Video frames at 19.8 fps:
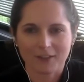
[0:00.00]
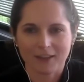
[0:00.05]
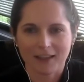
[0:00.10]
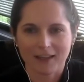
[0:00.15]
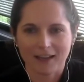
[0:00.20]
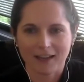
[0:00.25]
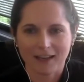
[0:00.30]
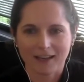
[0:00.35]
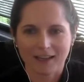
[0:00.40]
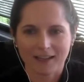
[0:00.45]
then
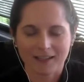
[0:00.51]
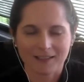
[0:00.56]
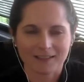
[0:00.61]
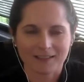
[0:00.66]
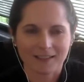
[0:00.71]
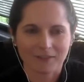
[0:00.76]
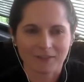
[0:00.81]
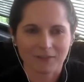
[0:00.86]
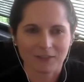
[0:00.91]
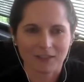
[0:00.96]
I can
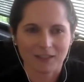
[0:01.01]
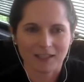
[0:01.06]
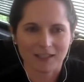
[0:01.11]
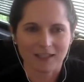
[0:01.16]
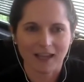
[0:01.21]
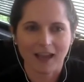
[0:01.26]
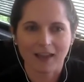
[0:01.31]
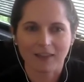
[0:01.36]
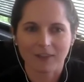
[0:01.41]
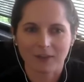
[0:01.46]
definitely
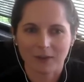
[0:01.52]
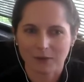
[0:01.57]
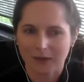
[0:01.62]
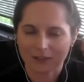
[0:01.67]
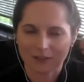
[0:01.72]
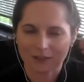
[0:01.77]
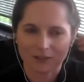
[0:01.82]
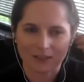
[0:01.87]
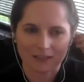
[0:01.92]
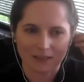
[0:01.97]
gather
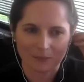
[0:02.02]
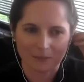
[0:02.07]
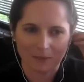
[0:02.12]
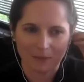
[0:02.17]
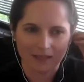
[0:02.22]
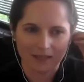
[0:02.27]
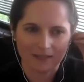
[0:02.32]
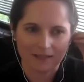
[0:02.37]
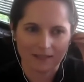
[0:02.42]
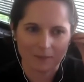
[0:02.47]
questions and
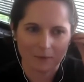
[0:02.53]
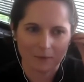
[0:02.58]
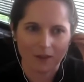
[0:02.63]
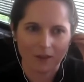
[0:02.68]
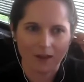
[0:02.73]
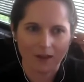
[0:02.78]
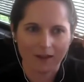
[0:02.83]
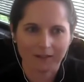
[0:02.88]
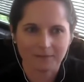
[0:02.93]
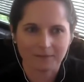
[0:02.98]
pass them
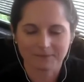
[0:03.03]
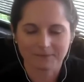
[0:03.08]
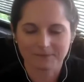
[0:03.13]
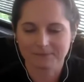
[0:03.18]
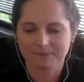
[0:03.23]
along.